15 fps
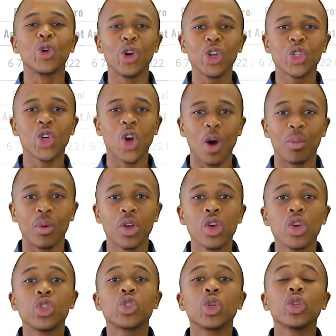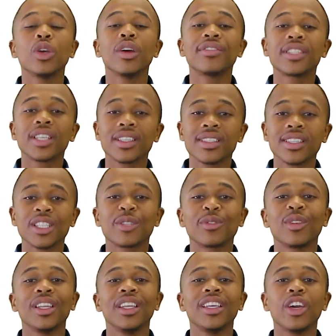good job. So you have
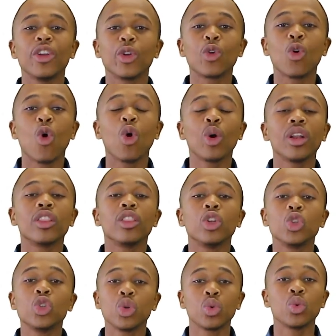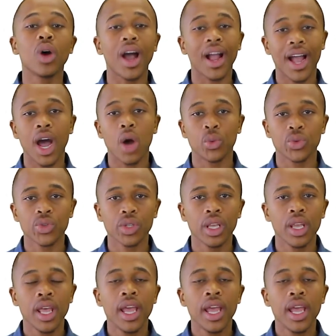successfully recorded the two accounts.